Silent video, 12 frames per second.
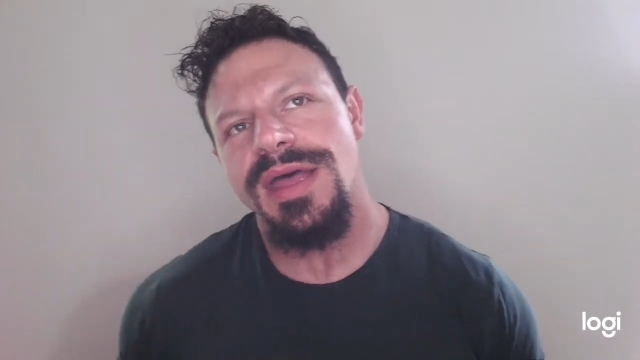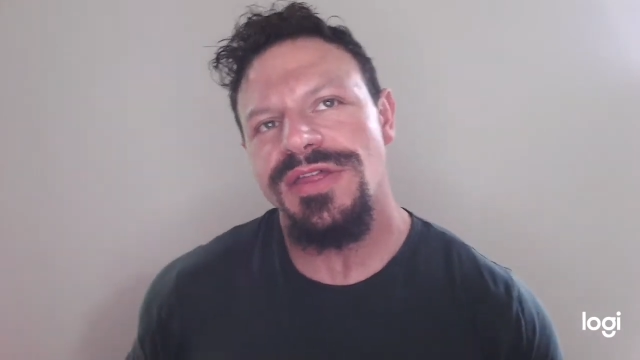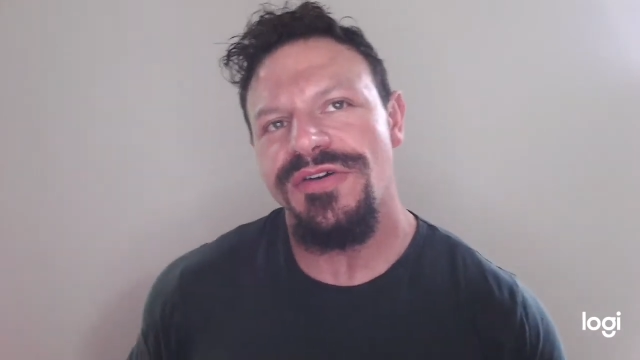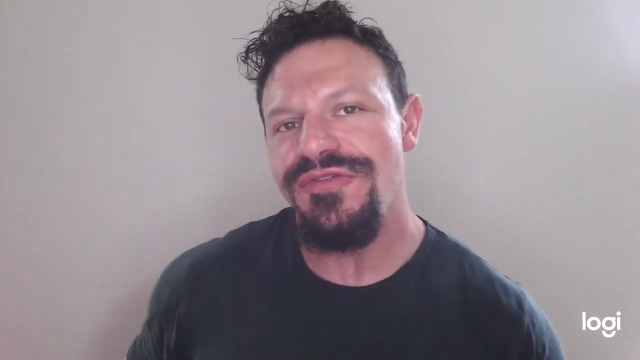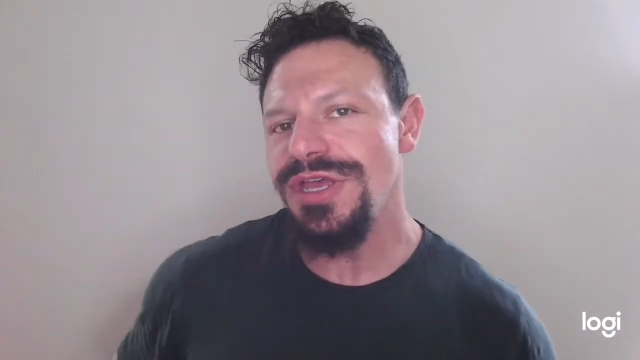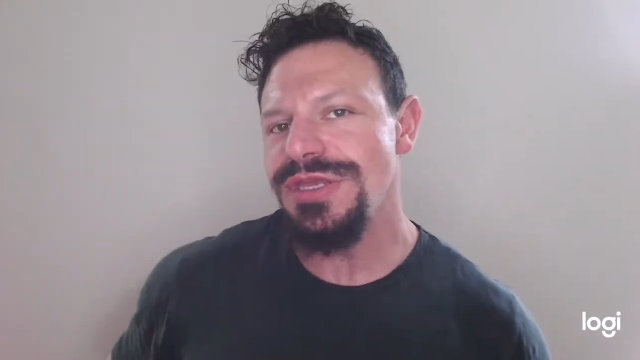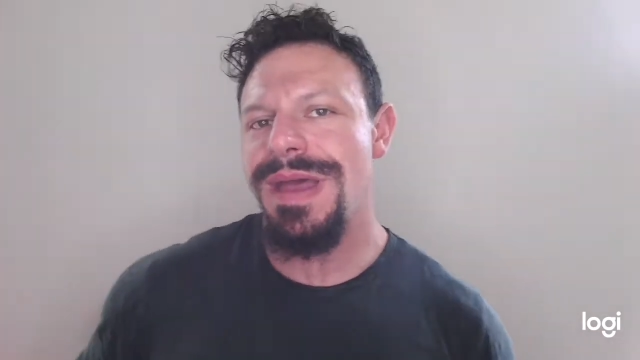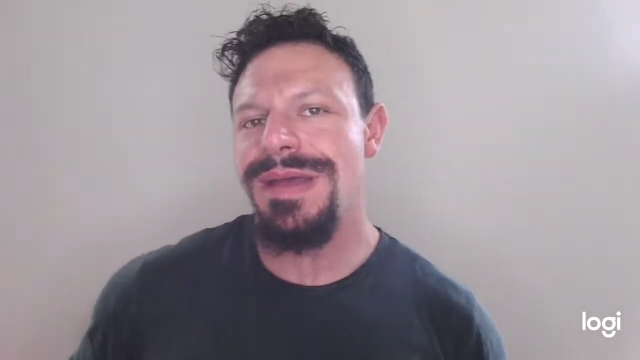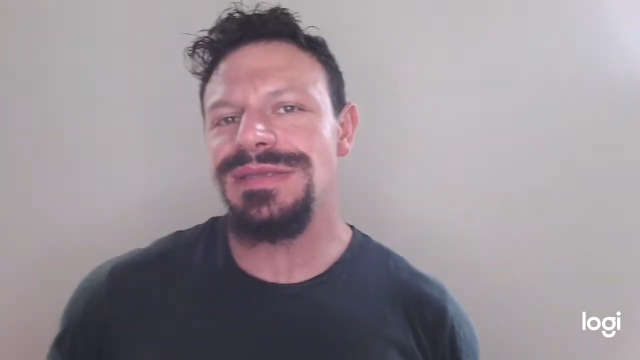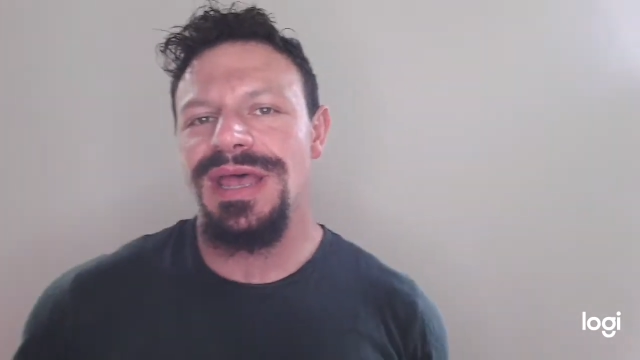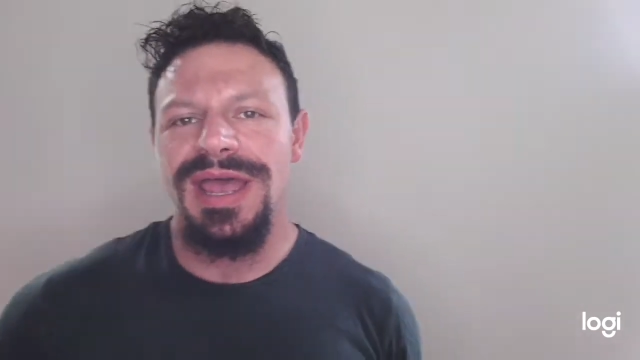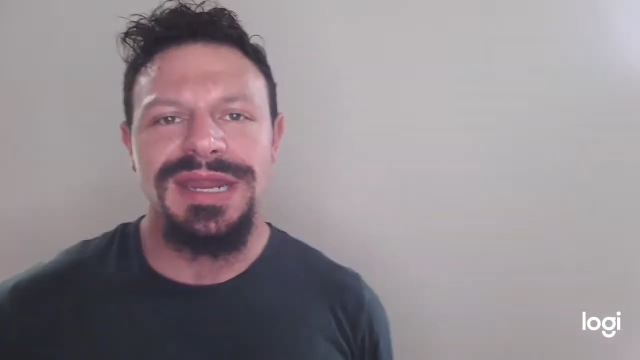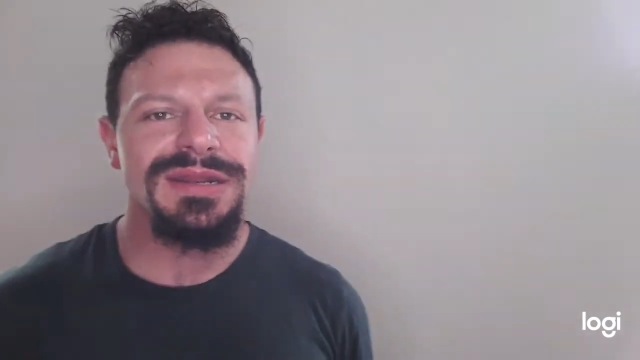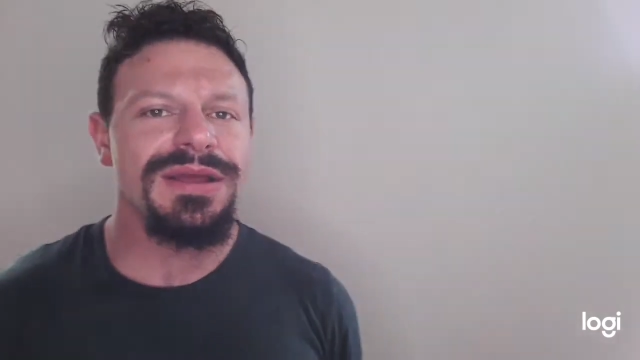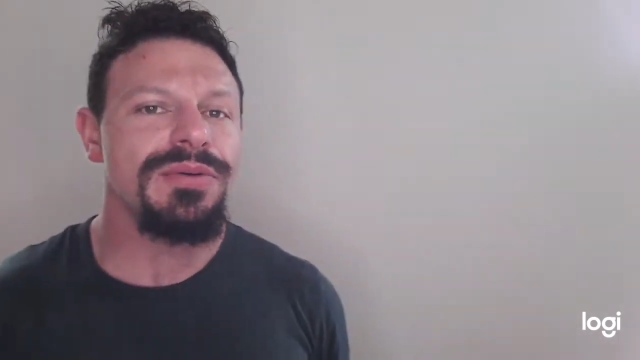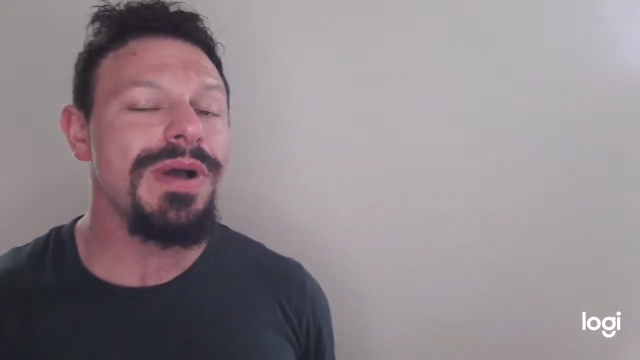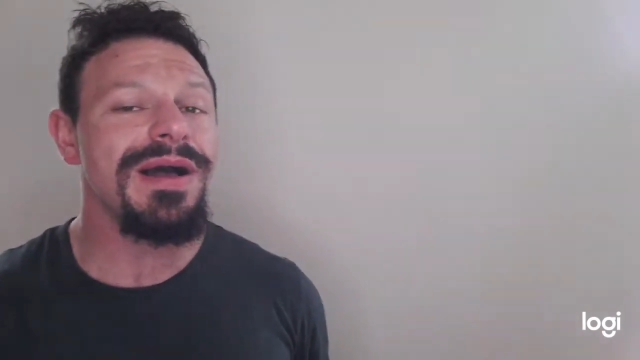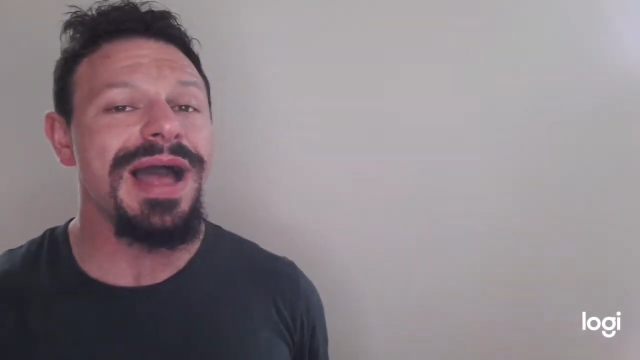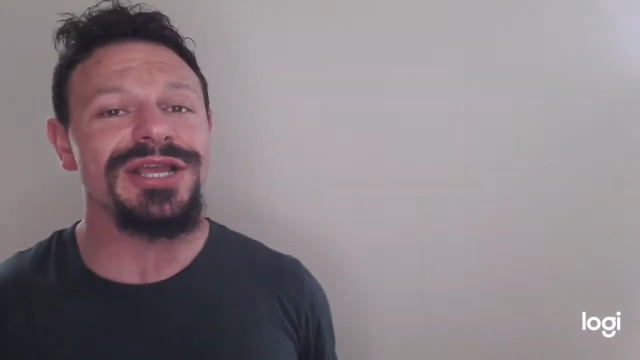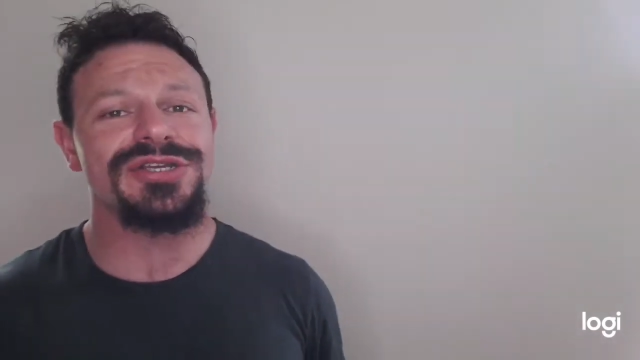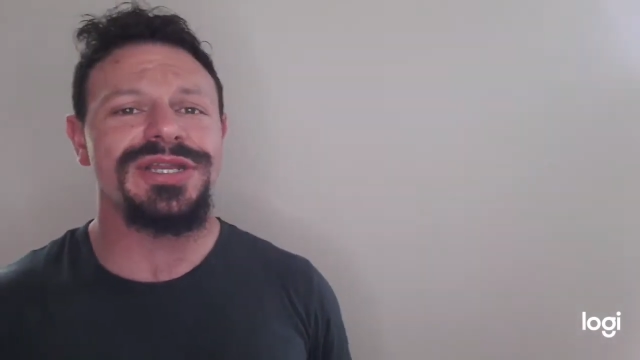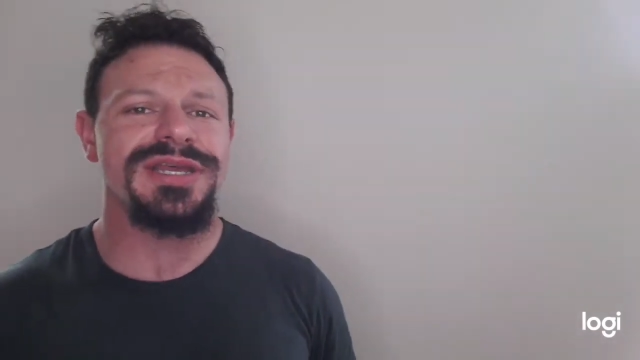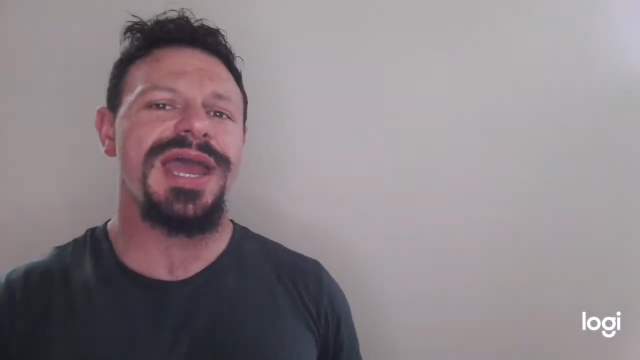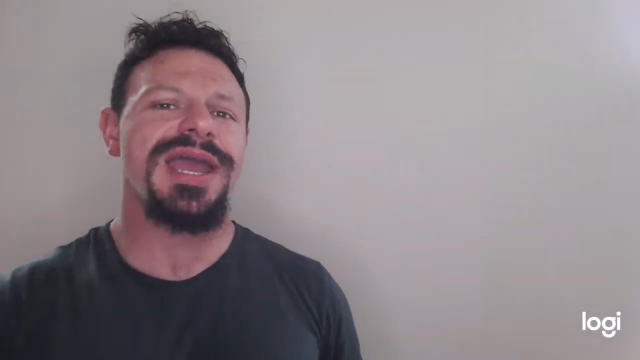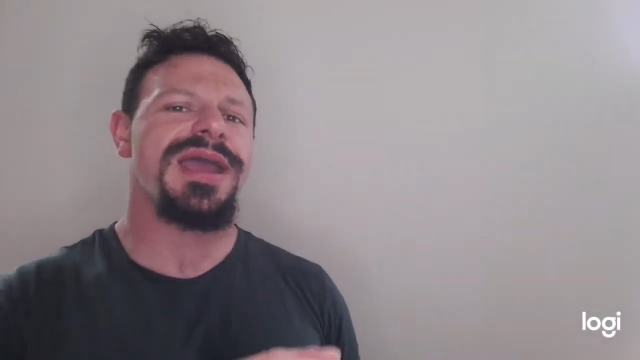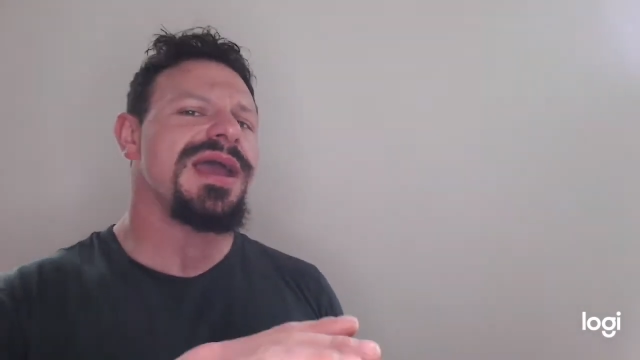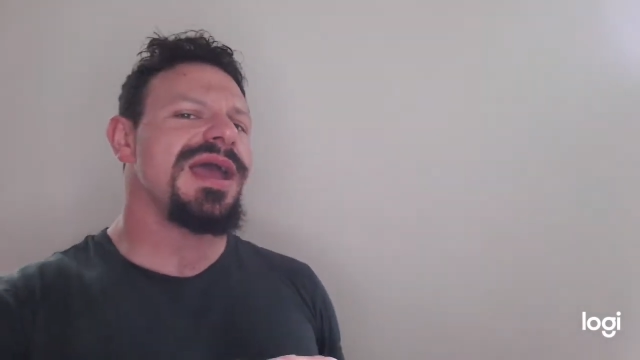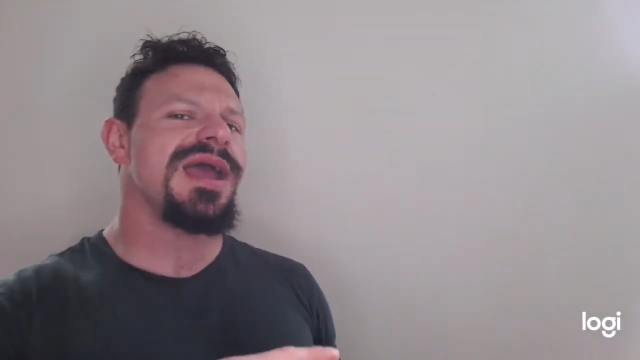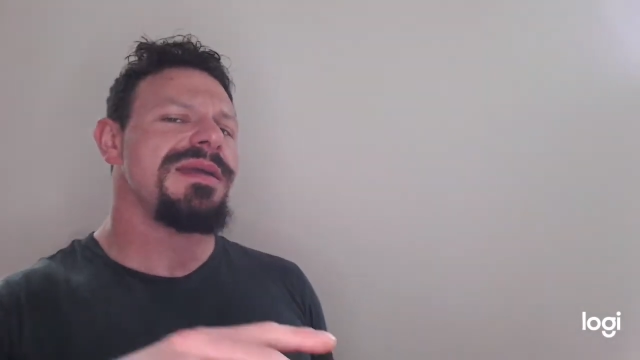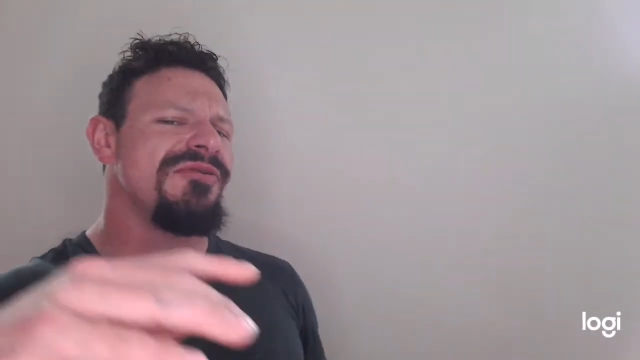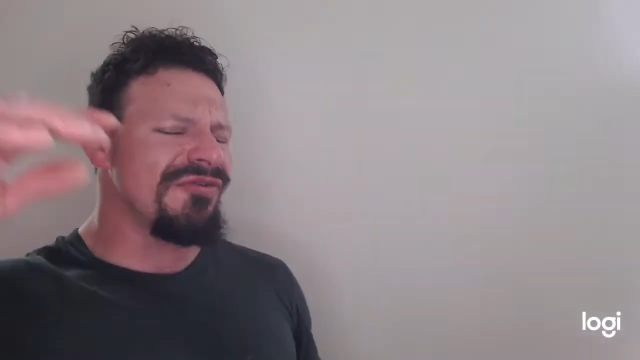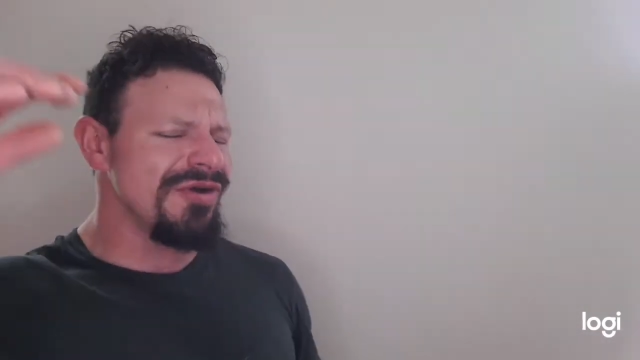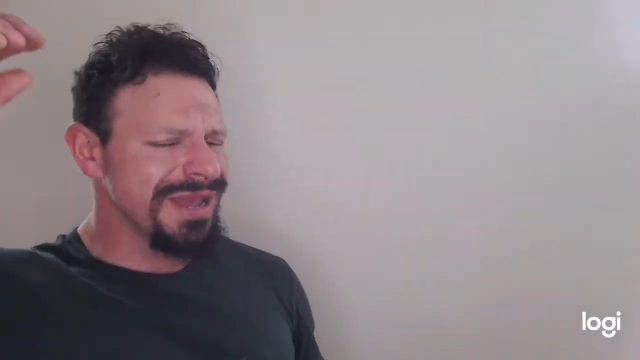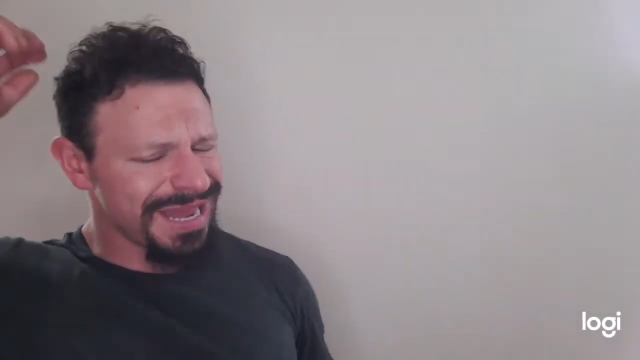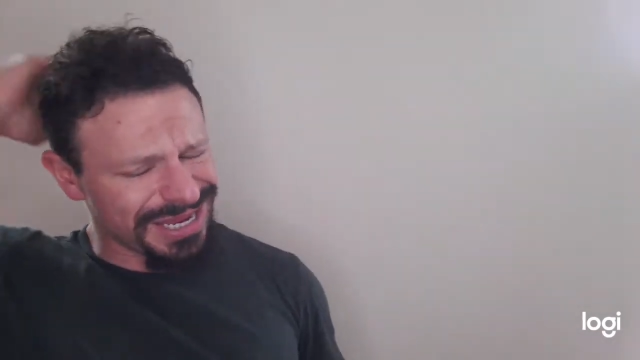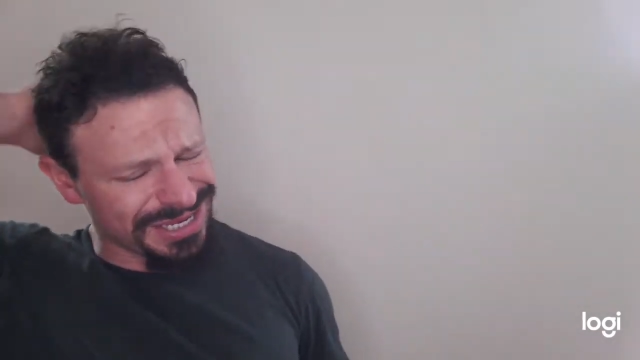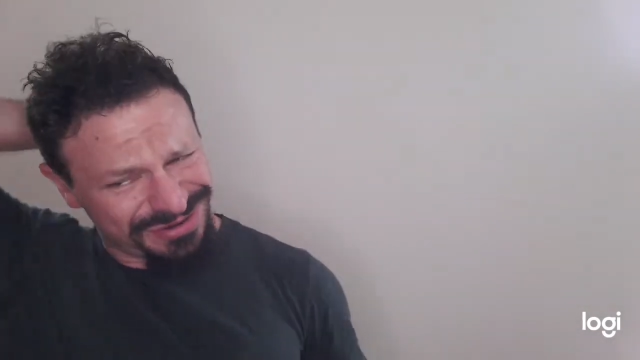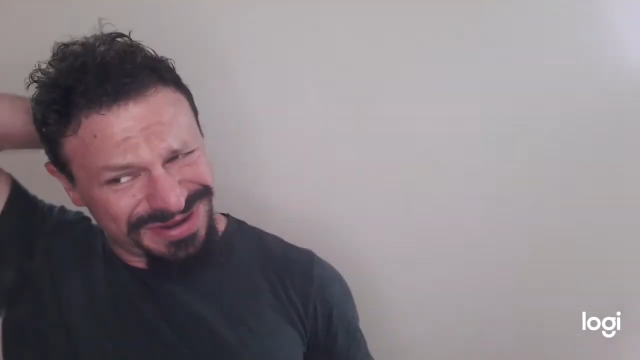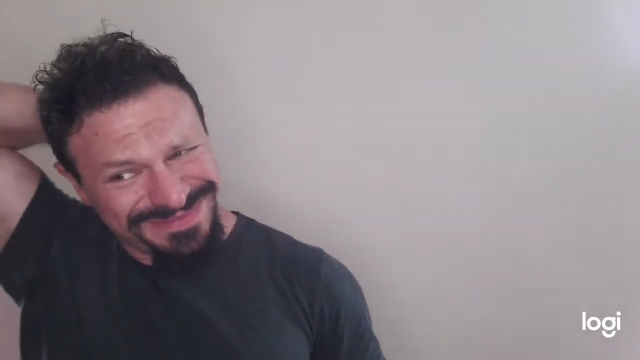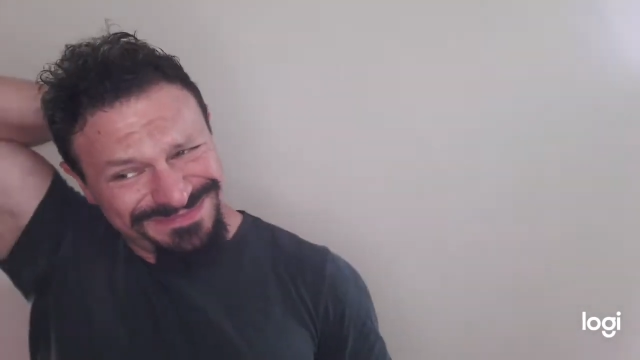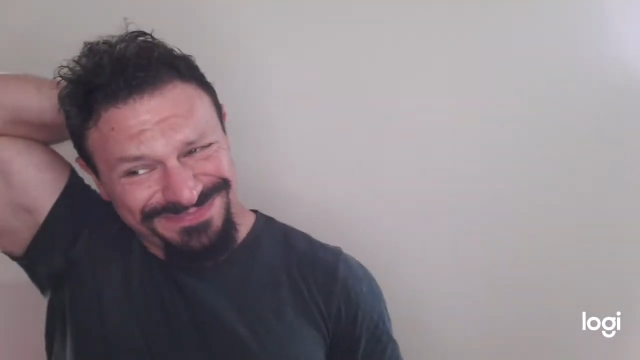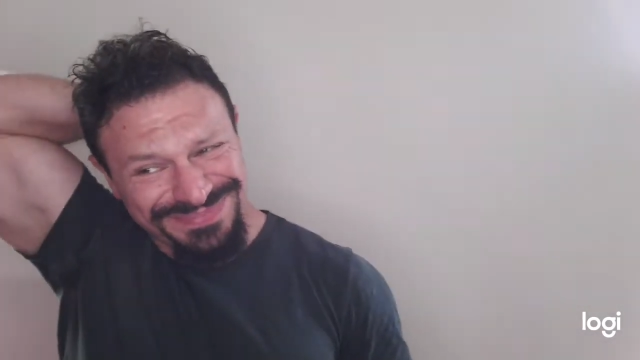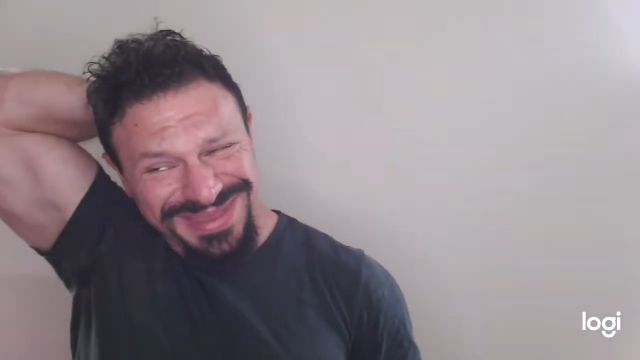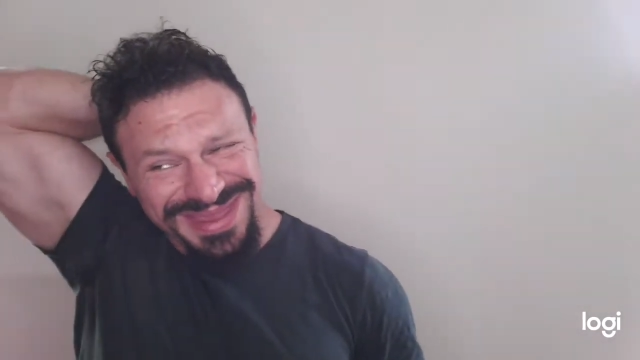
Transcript: The first peptide, well, actually, hey, hey, hey, before I get into it,